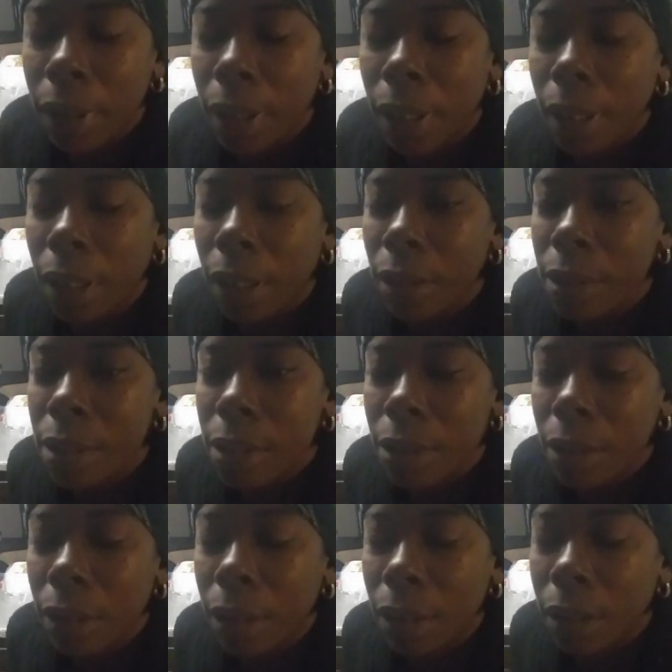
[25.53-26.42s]
I
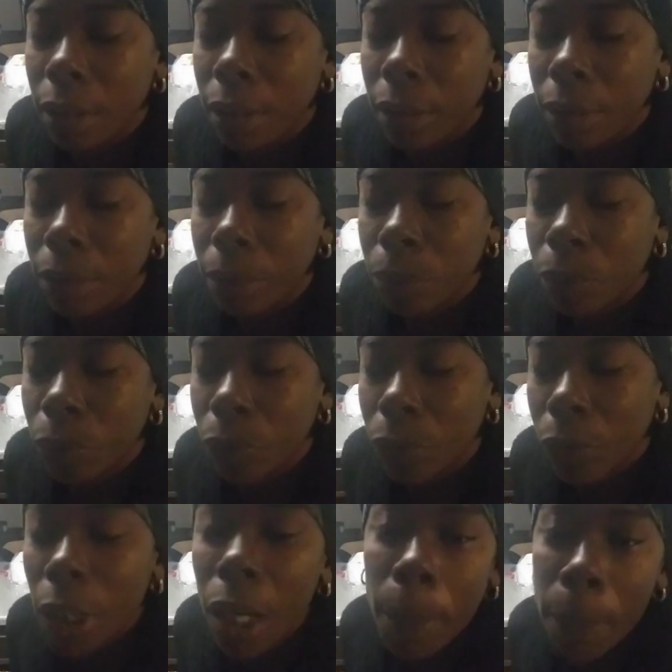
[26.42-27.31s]
lost a,
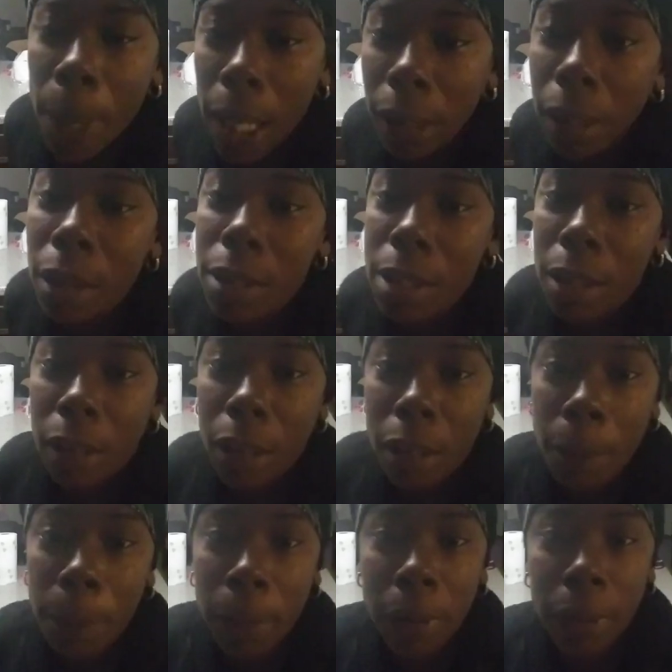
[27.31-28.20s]
I lost a
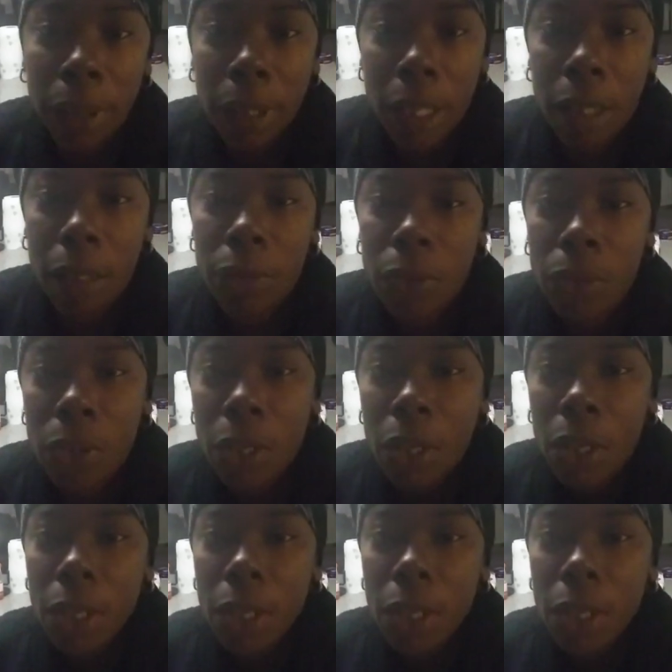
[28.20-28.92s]
couple of nails.